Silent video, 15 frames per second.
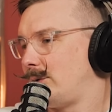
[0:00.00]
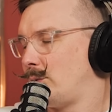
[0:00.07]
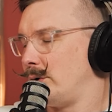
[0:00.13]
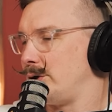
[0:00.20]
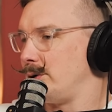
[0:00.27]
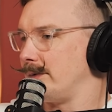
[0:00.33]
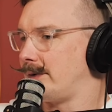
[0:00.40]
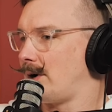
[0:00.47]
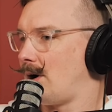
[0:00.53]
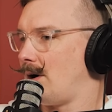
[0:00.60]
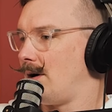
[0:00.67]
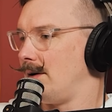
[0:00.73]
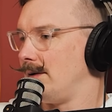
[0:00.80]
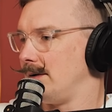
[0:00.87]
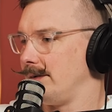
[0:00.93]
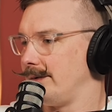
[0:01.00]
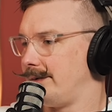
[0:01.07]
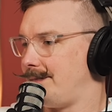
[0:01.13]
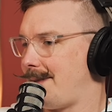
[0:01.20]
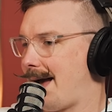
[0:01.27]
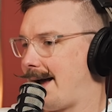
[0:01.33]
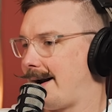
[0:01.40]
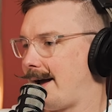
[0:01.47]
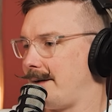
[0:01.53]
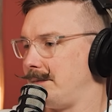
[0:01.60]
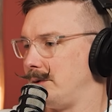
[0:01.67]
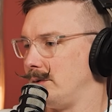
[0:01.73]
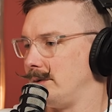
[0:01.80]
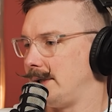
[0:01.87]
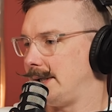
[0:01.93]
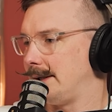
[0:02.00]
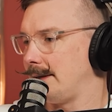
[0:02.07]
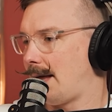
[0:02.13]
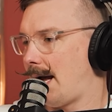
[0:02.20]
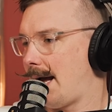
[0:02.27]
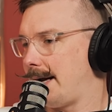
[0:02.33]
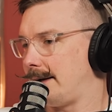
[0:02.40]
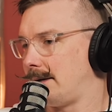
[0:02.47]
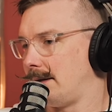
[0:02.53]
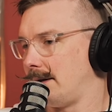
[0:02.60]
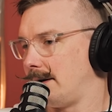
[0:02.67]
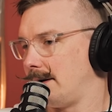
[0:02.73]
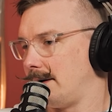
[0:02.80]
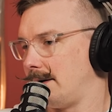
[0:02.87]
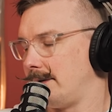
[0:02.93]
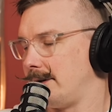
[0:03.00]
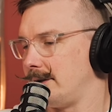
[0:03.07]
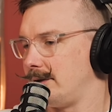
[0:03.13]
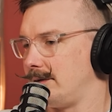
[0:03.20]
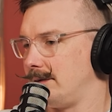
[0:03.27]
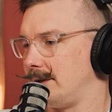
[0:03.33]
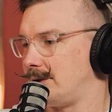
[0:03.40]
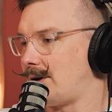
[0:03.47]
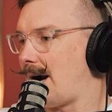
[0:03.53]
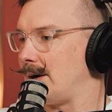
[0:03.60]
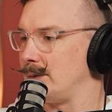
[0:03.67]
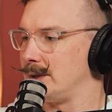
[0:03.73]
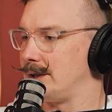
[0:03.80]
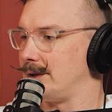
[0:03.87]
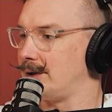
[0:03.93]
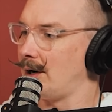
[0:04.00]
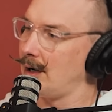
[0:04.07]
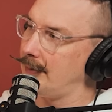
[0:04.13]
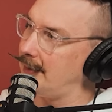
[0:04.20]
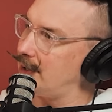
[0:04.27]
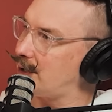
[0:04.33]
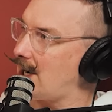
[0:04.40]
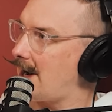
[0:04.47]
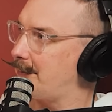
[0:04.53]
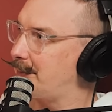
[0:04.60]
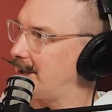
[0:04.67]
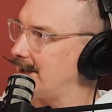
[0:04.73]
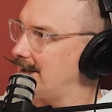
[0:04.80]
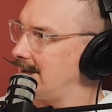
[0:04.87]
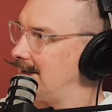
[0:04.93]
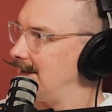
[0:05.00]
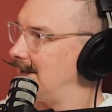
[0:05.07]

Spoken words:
would you have called Mad-Eye Moody like the Triwizard Tournament chapter?